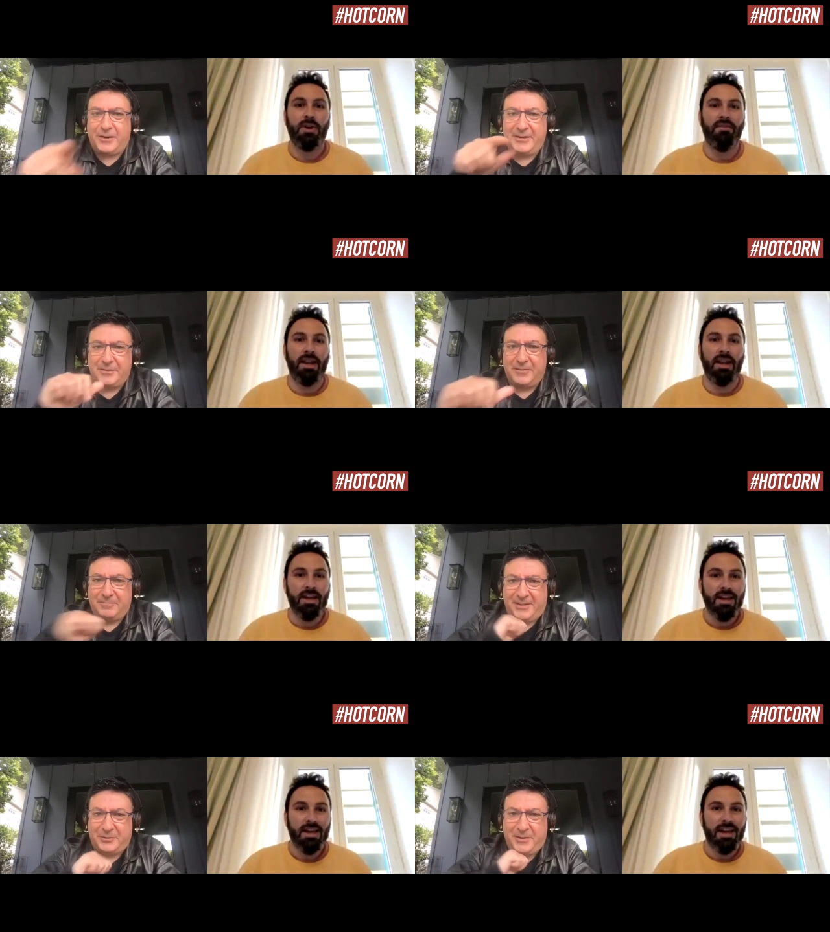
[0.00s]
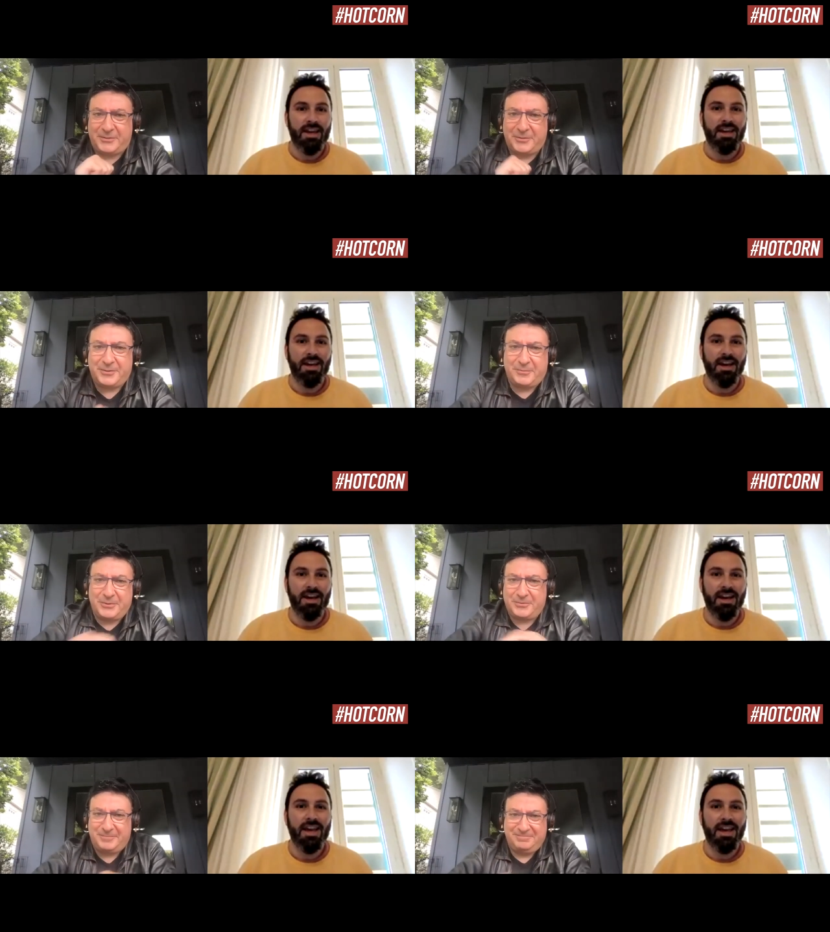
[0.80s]
Speaker 1: So, Ivan, my director debut.
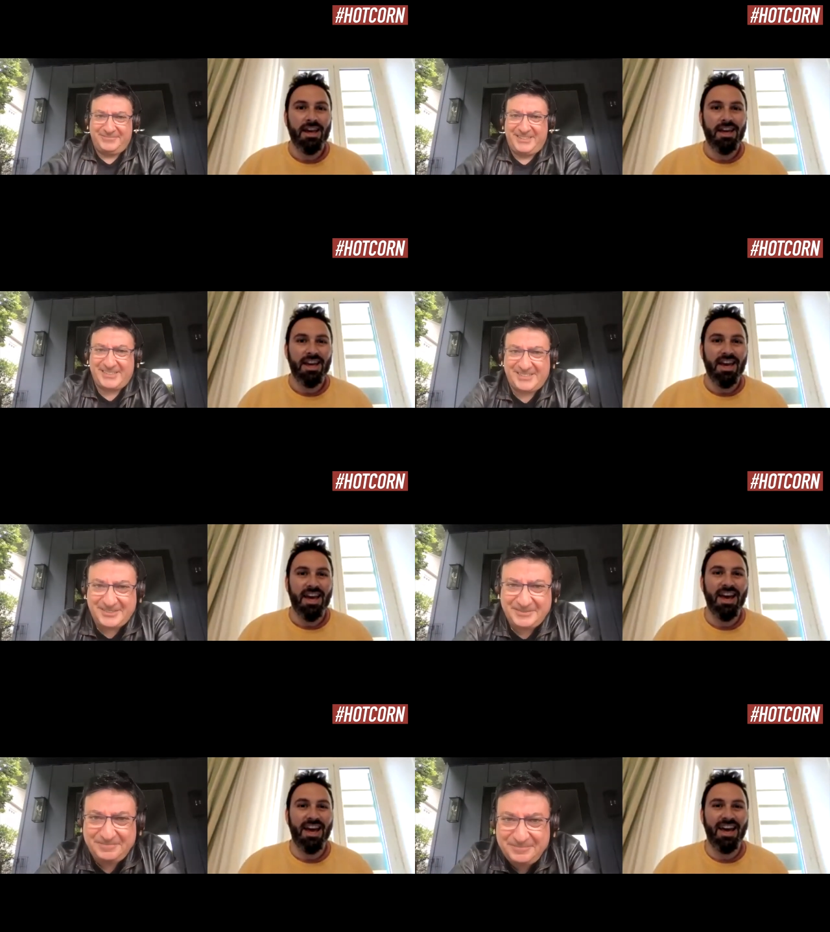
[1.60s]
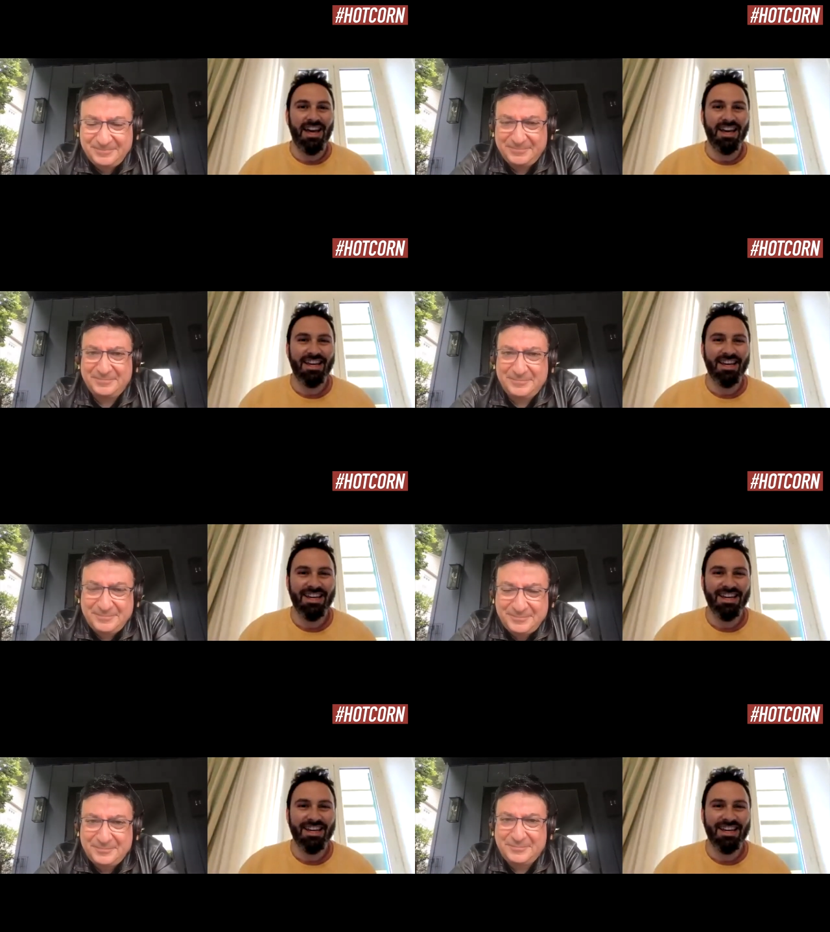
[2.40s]
Yes.
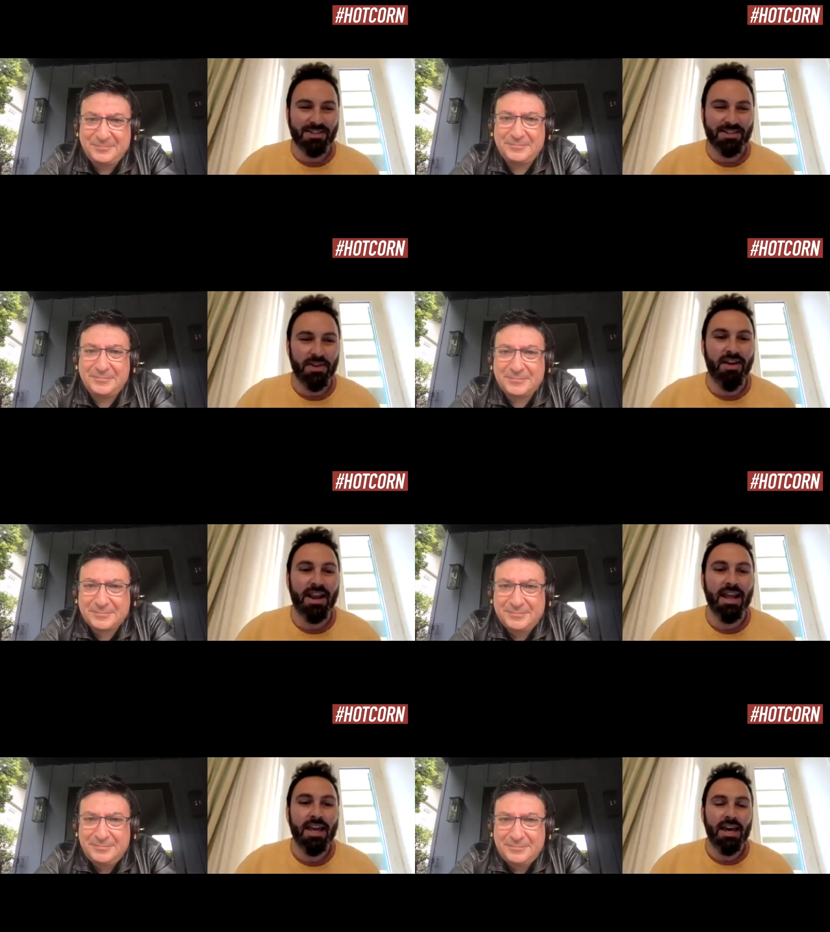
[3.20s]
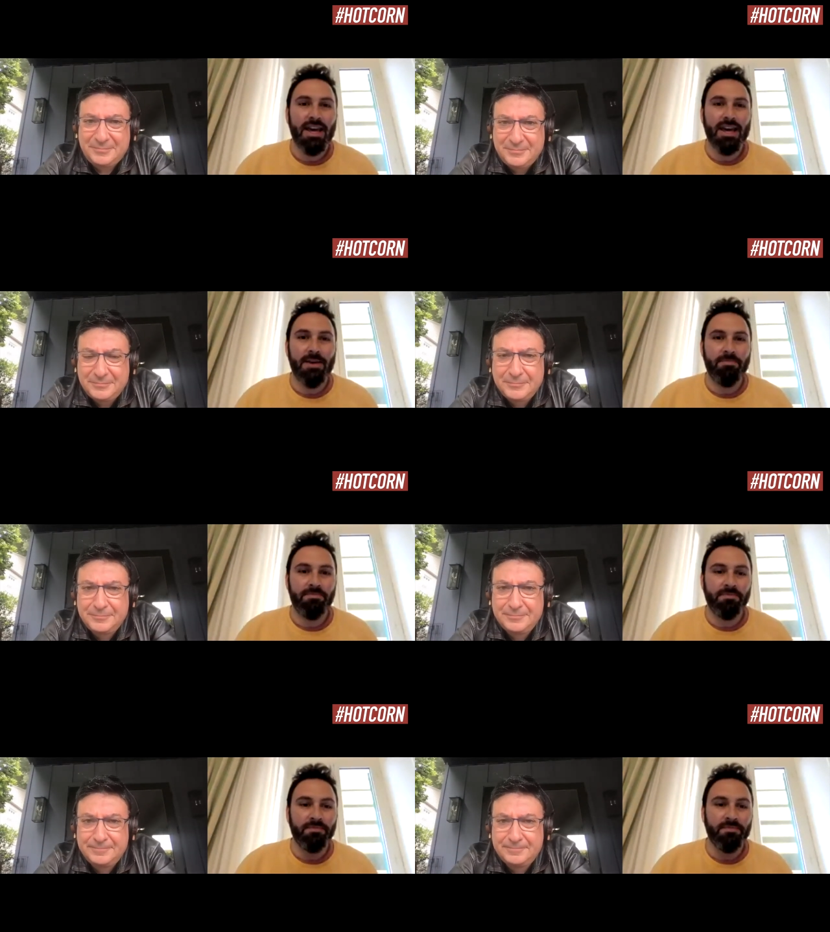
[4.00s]
Speaker 2: So, Ivan,
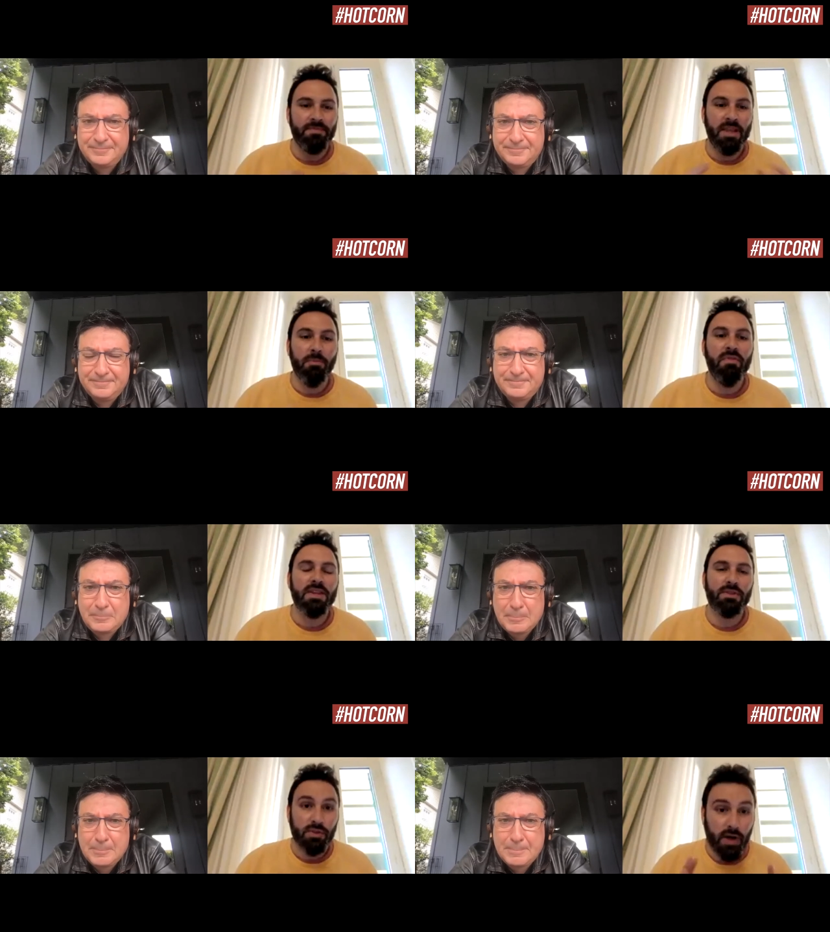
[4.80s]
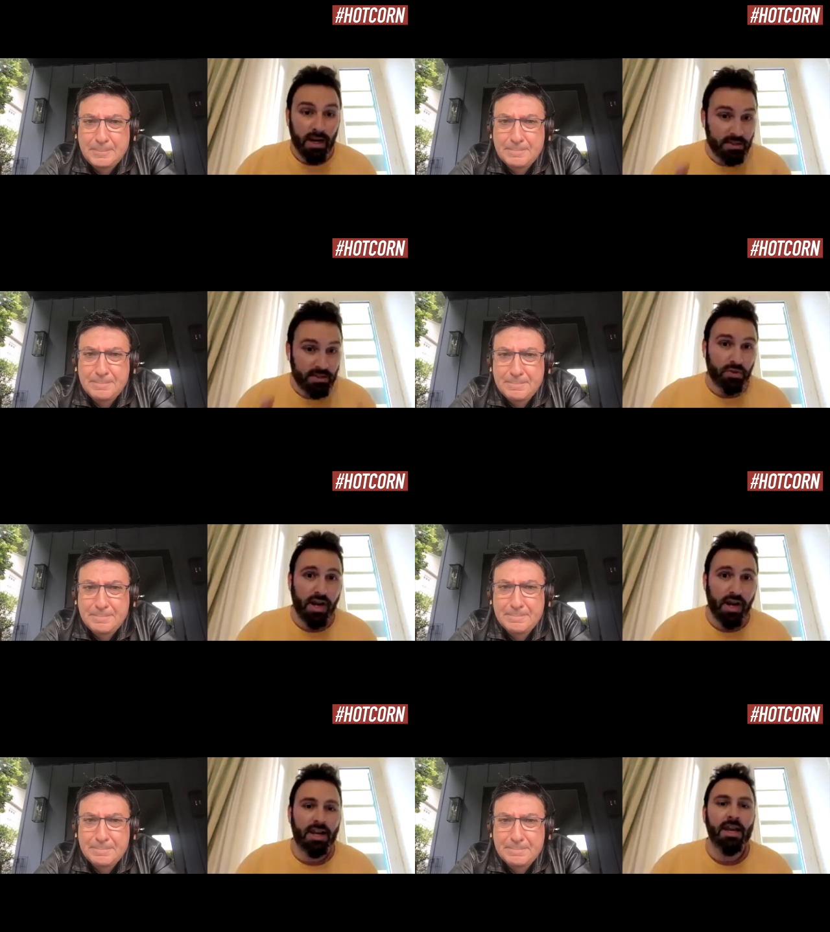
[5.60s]
the movie So
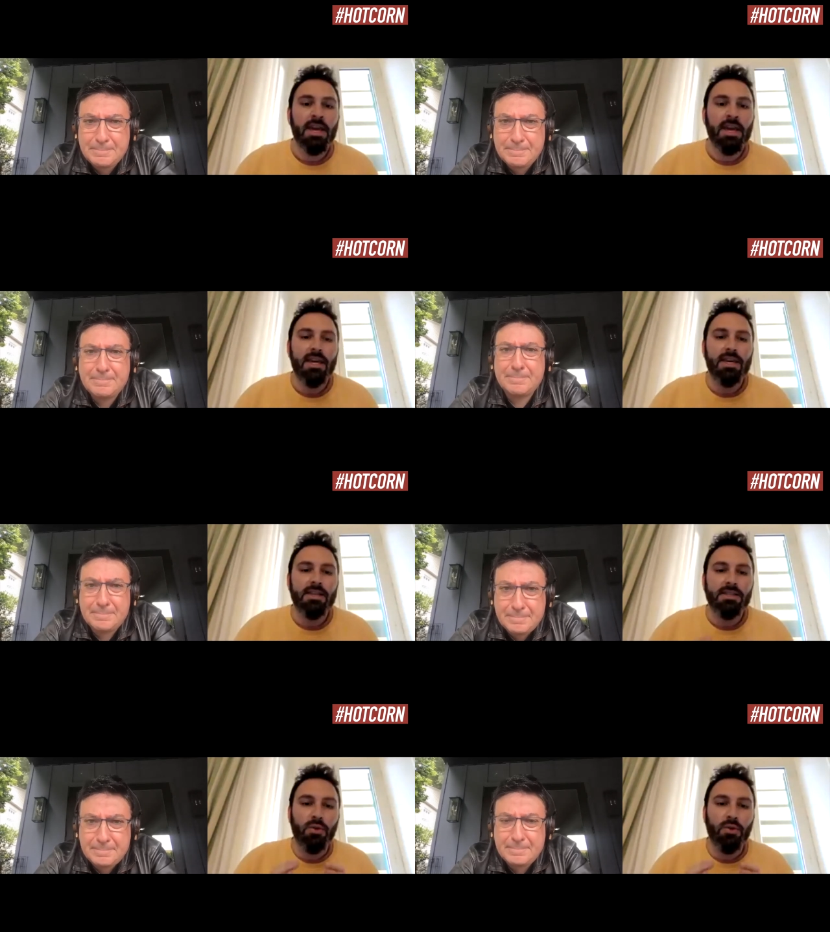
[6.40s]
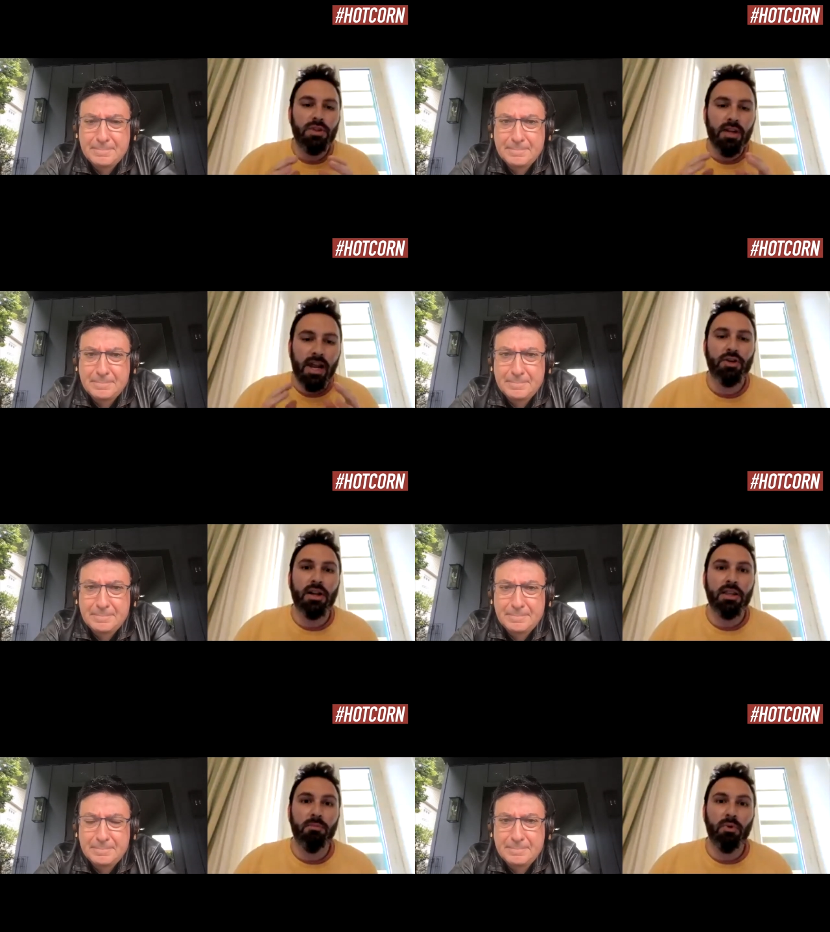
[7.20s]
Scary is your
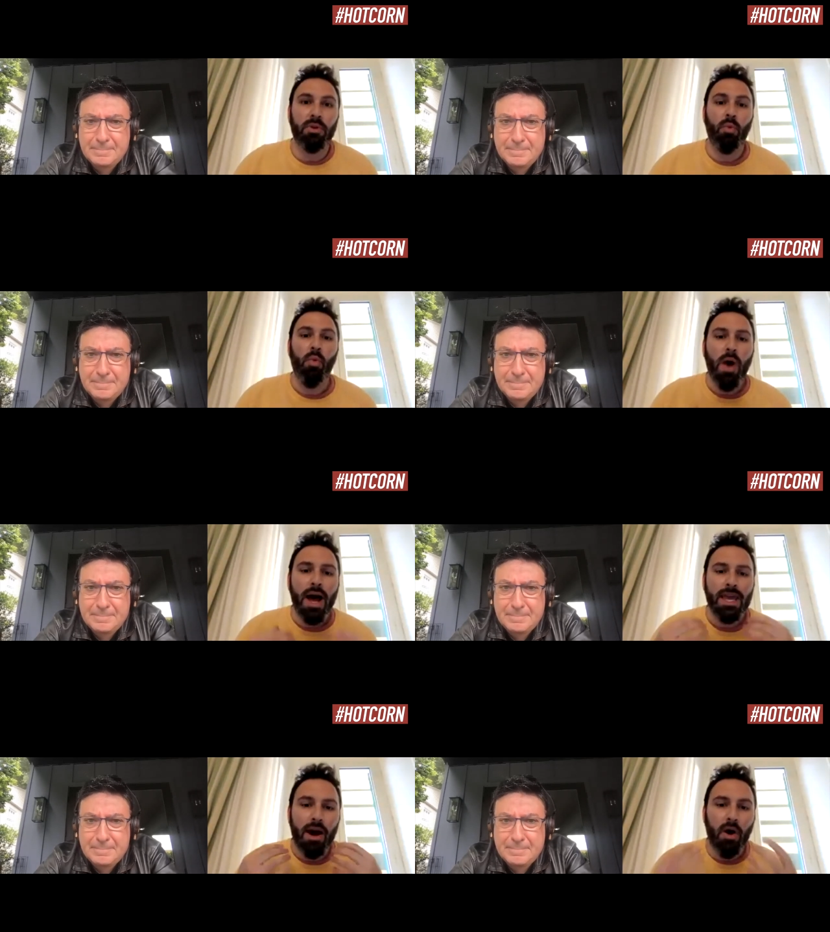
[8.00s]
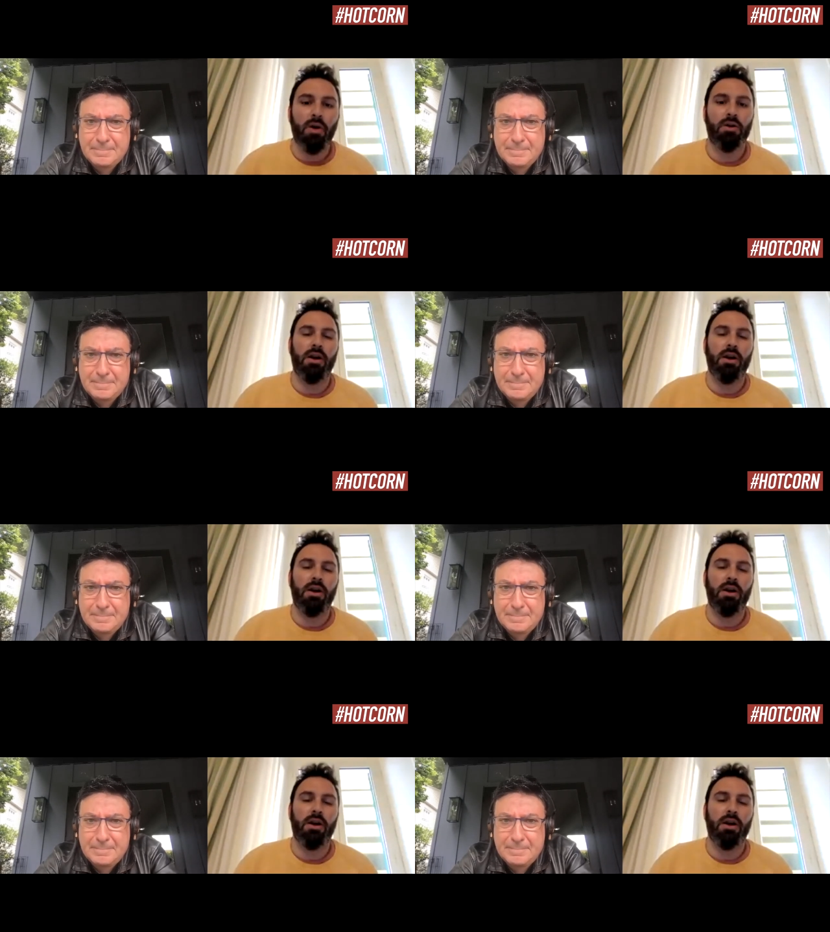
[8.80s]
directional debut. Why a horror